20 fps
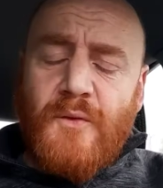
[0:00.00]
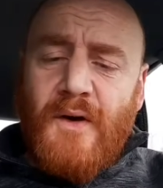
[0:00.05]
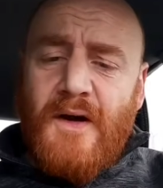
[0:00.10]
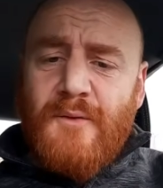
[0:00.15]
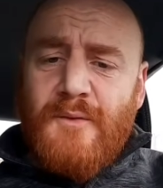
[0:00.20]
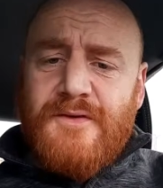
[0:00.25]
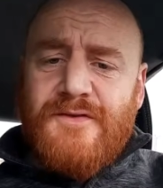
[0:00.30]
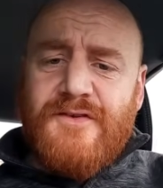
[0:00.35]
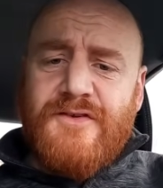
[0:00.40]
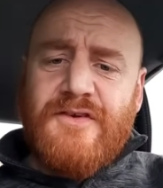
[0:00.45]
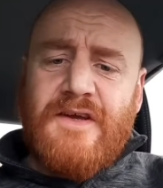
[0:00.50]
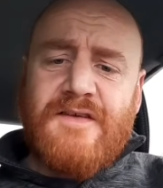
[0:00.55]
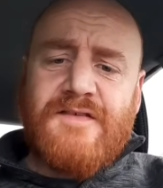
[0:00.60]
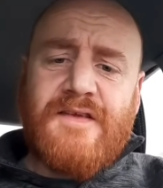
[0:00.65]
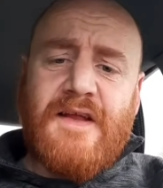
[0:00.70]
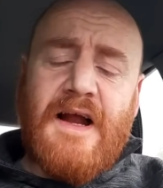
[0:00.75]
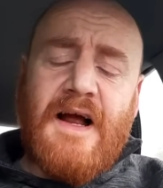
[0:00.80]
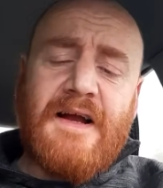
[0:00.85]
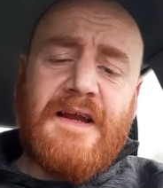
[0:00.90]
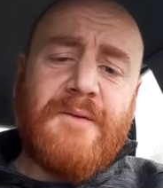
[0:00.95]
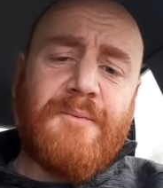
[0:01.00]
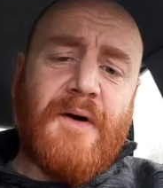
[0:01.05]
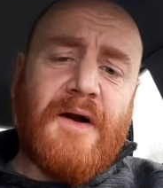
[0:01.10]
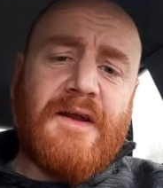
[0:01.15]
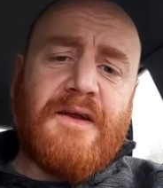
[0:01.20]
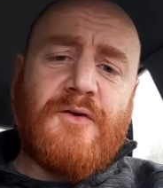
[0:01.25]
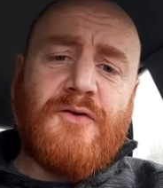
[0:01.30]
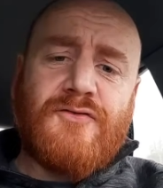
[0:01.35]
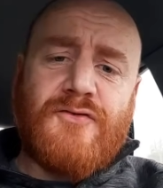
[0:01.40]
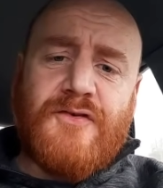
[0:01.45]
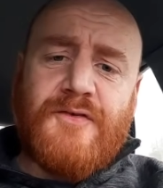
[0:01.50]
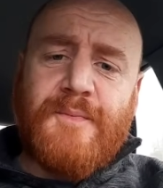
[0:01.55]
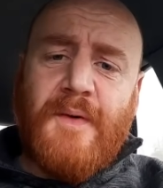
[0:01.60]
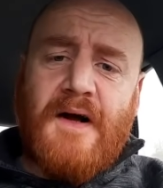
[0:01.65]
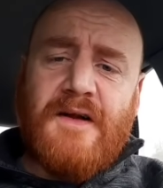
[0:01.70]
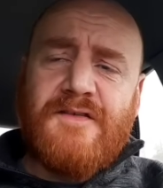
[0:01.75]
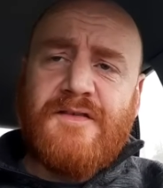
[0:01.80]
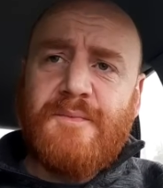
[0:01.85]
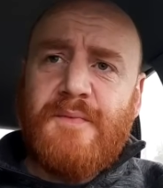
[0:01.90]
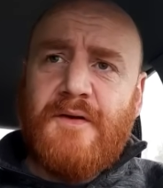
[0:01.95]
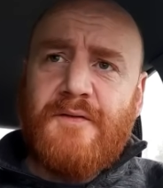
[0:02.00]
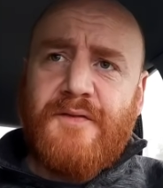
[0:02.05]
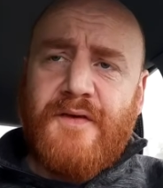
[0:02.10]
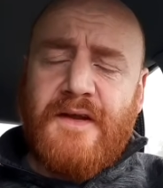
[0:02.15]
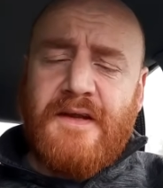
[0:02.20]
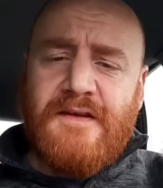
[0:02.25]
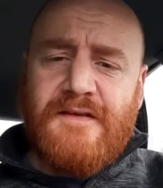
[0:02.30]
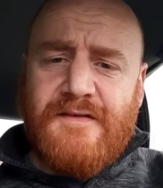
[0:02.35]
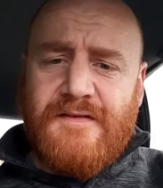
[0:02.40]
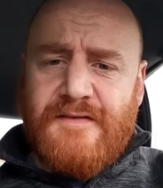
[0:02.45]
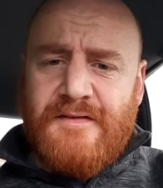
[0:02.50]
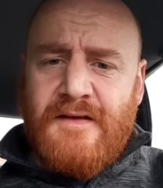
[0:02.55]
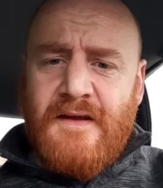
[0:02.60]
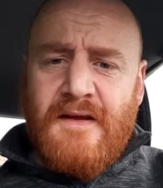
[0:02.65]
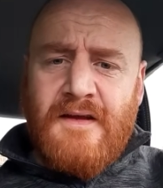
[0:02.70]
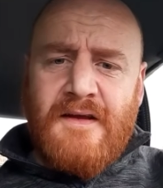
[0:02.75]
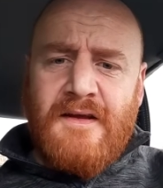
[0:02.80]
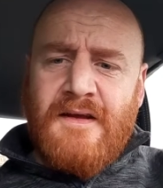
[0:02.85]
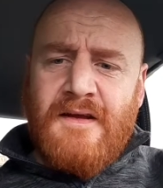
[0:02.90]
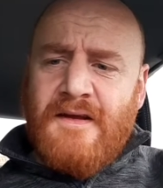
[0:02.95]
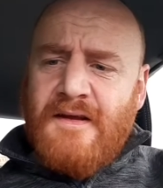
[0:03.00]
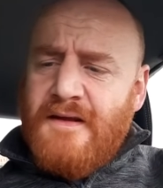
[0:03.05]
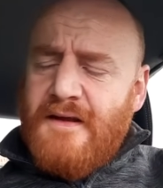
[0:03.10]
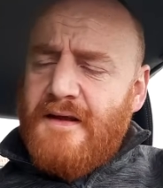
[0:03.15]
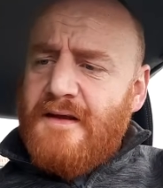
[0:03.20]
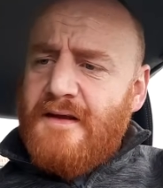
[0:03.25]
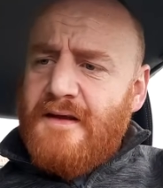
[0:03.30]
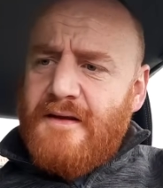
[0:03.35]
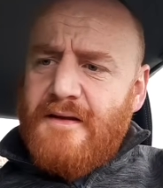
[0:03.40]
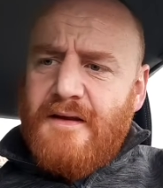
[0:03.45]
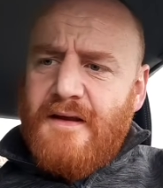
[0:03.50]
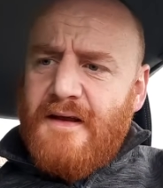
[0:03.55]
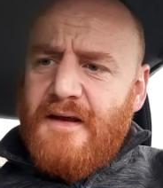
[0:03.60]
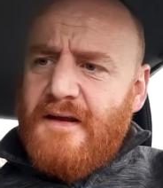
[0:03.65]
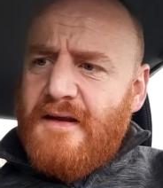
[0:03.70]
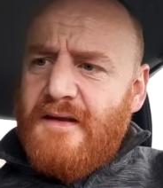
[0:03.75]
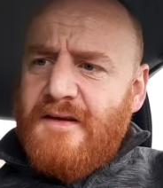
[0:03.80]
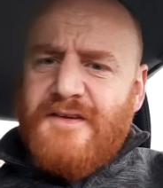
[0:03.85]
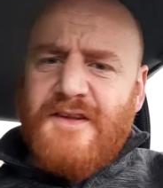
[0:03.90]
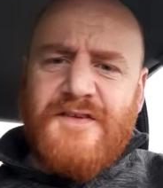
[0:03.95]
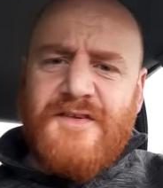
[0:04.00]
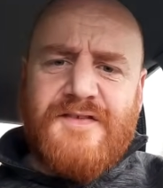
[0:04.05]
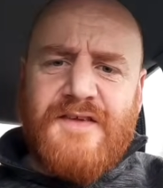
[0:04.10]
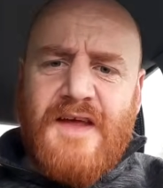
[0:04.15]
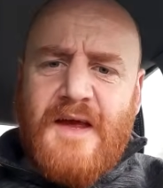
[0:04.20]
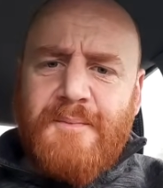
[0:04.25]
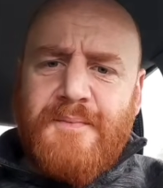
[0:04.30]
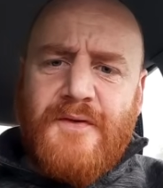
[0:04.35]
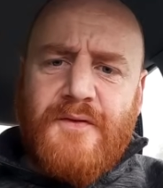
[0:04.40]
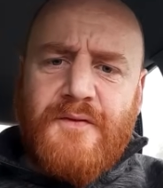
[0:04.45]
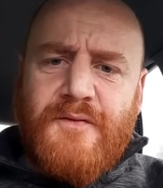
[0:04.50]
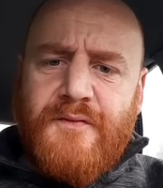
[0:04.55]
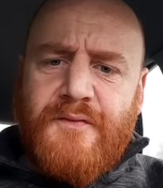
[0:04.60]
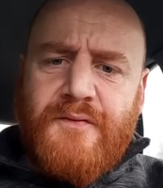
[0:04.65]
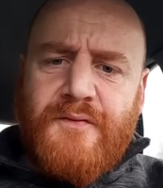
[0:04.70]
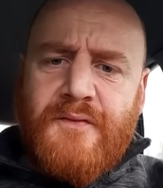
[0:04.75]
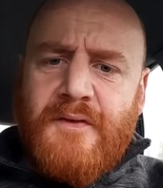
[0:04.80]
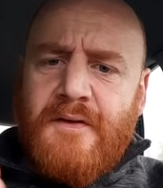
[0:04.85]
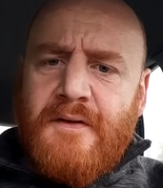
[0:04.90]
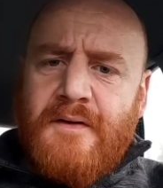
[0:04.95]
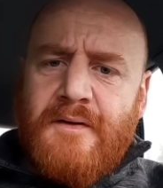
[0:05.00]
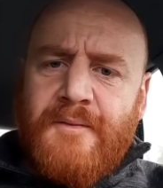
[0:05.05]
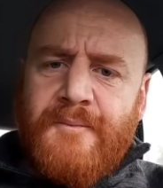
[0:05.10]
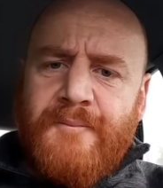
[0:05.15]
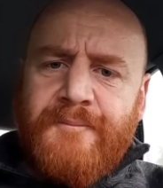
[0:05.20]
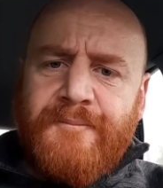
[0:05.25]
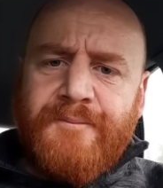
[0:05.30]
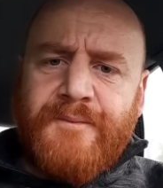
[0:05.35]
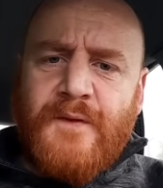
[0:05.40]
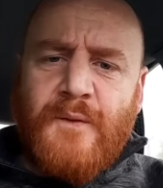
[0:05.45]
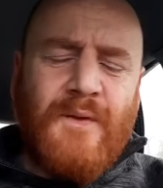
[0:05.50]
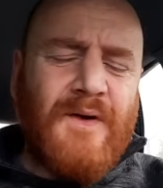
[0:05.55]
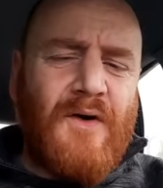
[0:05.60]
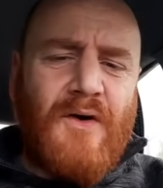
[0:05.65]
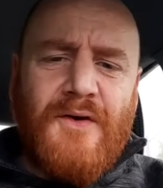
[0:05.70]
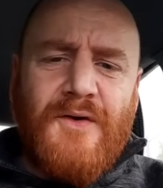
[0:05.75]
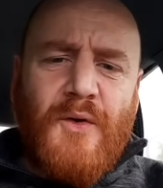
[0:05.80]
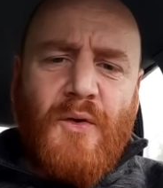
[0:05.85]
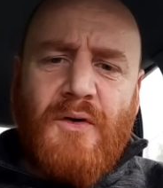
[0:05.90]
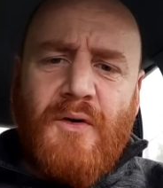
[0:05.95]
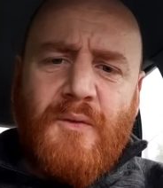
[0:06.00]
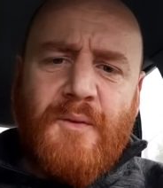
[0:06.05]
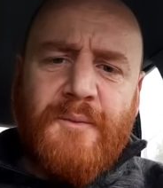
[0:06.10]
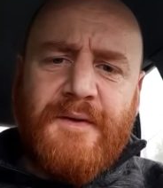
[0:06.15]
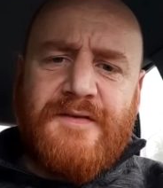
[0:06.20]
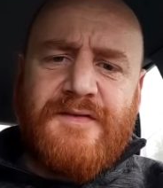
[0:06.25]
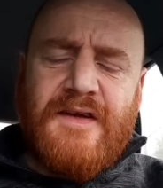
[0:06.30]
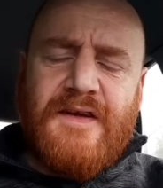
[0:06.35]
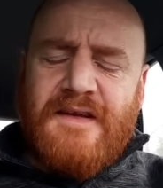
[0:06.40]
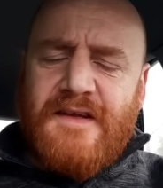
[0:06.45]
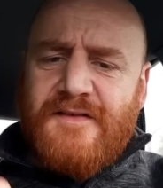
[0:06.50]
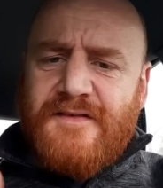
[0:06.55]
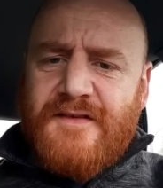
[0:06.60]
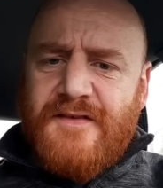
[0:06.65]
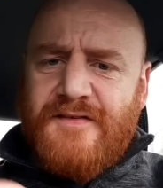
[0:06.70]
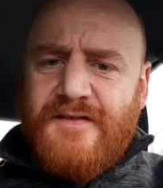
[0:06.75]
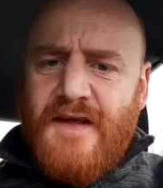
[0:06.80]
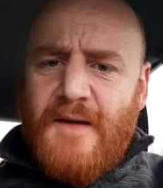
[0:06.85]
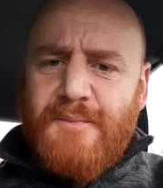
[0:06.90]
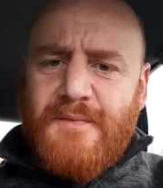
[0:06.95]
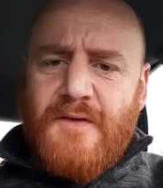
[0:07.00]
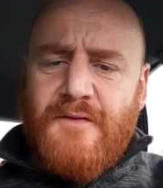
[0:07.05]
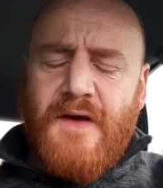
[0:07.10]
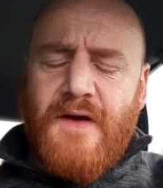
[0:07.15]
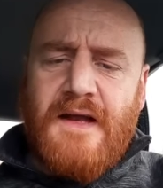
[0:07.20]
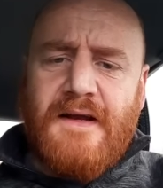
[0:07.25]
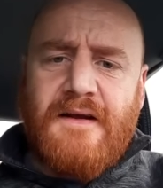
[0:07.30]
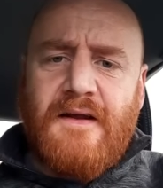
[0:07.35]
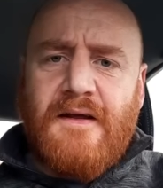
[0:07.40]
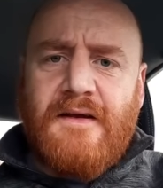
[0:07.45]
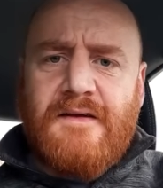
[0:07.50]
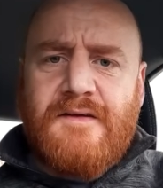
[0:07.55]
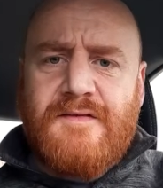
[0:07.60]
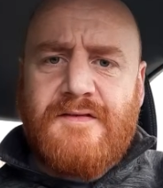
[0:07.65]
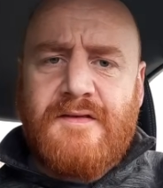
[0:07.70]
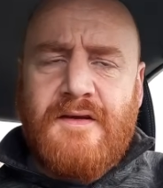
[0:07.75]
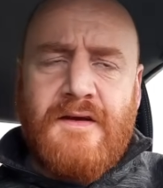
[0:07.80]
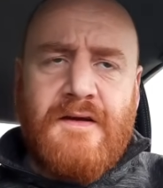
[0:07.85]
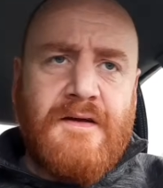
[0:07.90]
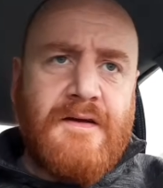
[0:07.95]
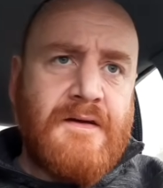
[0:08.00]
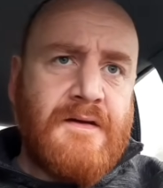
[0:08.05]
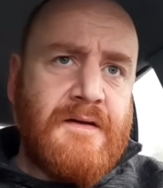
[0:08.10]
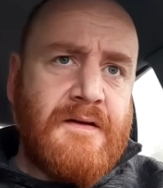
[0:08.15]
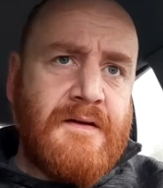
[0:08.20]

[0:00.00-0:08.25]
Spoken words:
So I would suggest that anybody who's responsible for these deceptive, we all know it when we see these deceptive headlines,